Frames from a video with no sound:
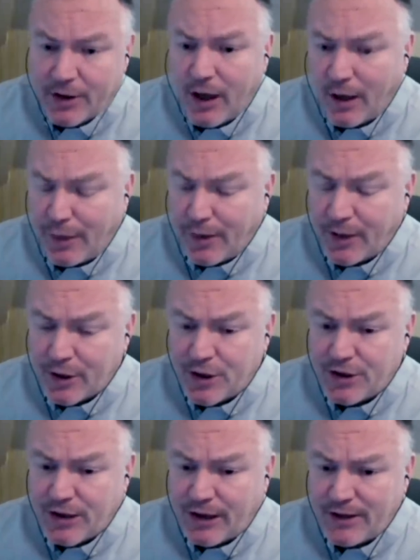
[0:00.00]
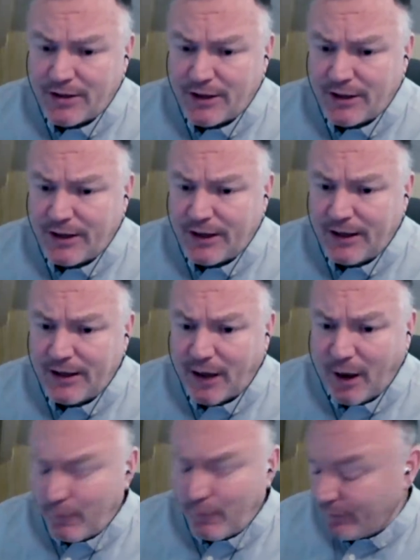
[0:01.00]
I think she's going to lead.
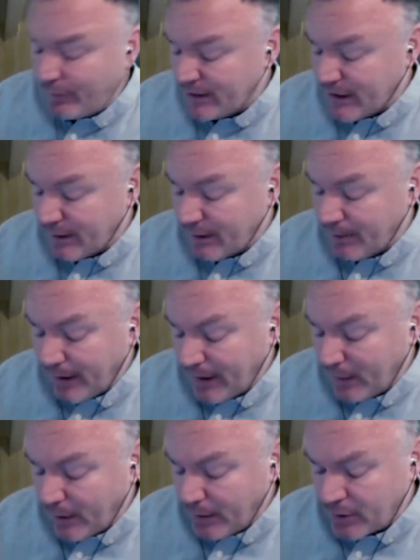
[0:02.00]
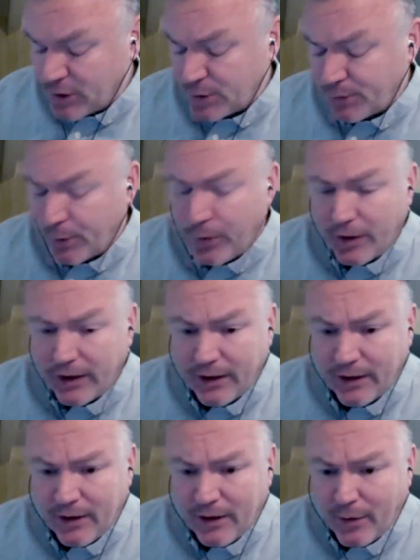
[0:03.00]
Hopefully, Zambella won't spoil her
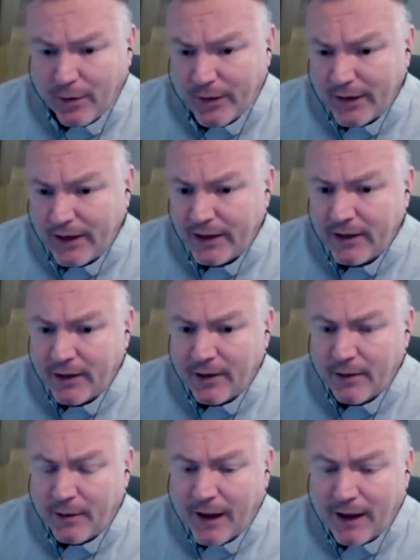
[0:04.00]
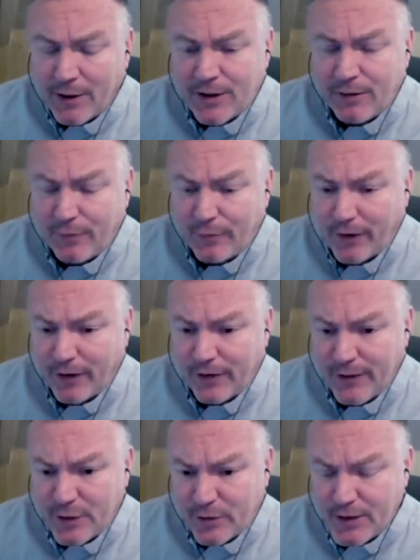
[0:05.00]
on the lead. Out in front in
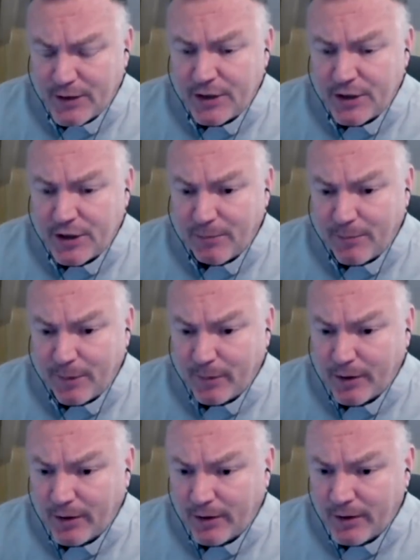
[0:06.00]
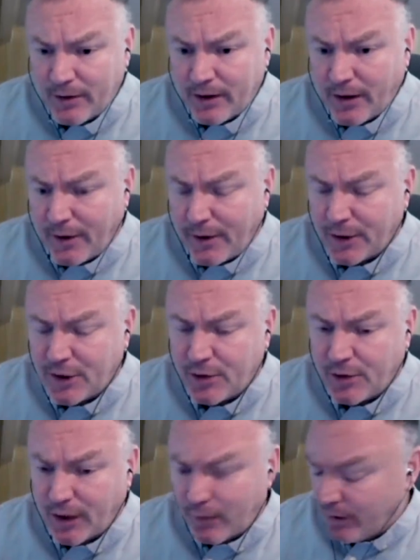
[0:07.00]
these races, jumping well, I think she'll
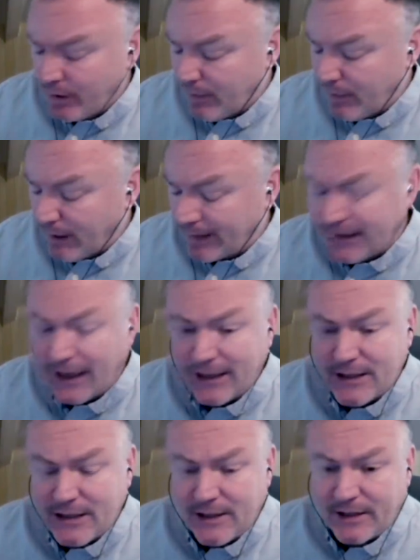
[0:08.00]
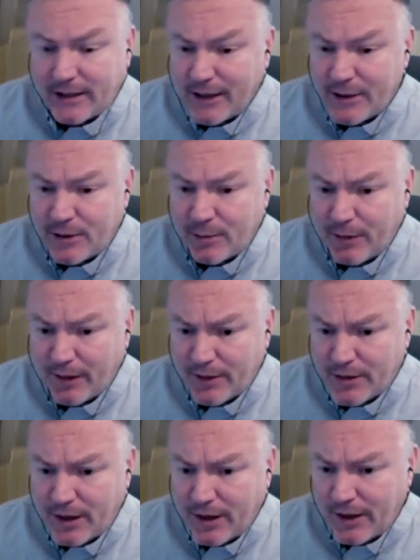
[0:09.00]
go really well. But I can see the case of
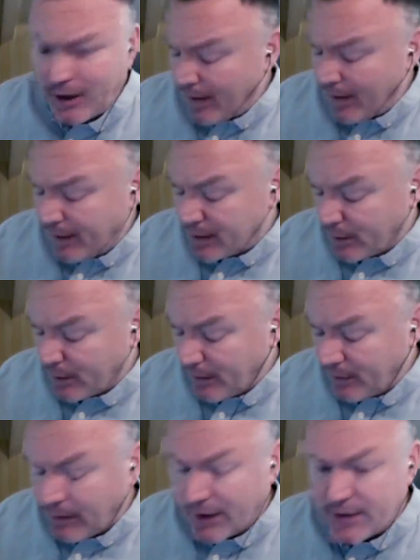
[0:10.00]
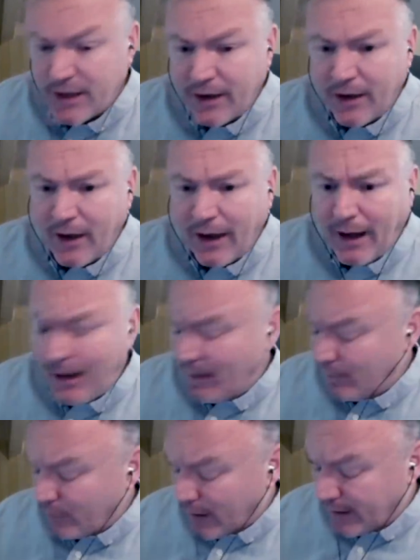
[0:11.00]
Mount Ida. There's not many runners. 8
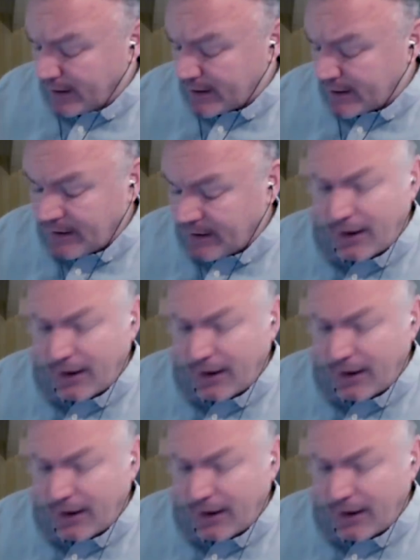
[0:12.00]
runners,